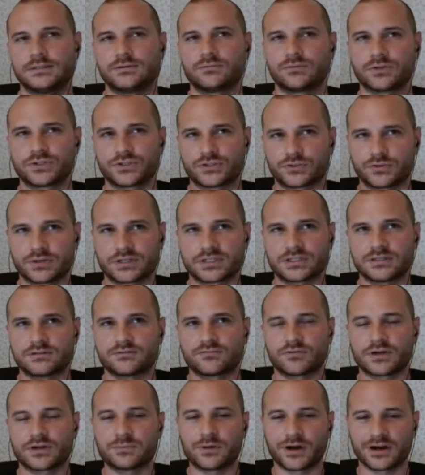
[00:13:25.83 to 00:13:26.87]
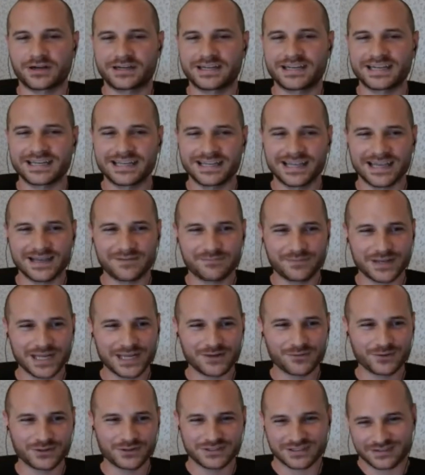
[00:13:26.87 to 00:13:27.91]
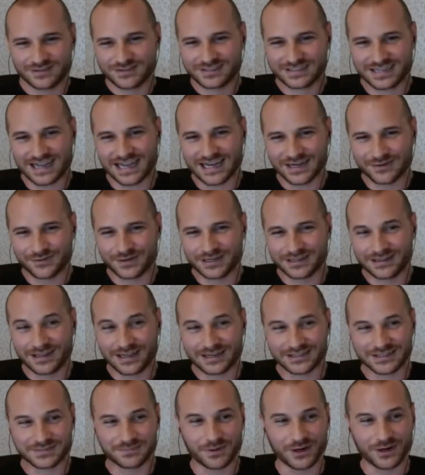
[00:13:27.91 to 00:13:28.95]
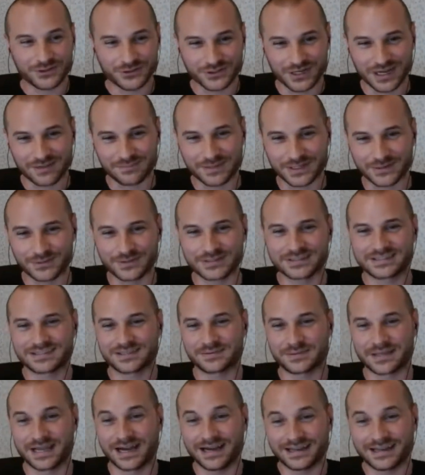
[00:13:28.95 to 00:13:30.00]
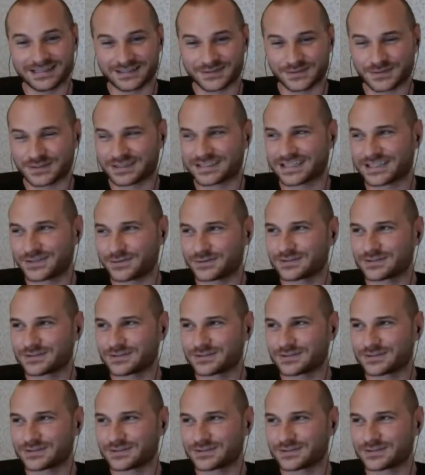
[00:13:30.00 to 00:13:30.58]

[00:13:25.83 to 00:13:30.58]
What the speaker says: restrictive remarketing campaign, which is kind of what a lot of smart shopping was, to be honest with you.